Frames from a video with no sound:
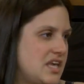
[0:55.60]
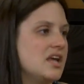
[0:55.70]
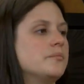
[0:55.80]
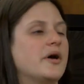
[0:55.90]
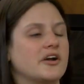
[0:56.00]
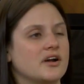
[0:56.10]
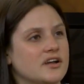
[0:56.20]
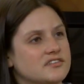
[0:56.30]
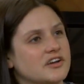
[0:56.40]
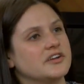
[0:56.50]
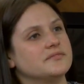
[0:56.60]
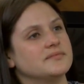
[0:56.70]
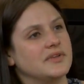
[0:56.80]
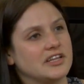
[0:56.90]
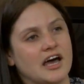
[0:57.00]
Can of butter. Sure. I
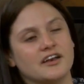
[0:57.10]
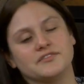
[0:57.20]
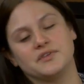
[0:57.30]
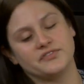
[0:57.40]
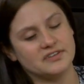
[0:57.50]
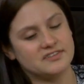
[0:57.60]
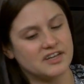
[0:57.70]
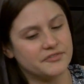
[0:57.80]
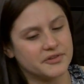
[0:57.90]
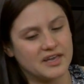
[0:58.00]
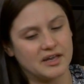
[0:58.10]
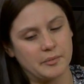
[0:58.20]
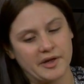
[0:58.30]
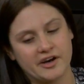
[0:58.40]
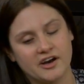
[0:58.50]
started a lot of different stuff with can
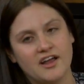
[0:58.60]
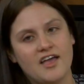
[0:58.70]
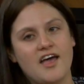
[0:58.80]
of butter.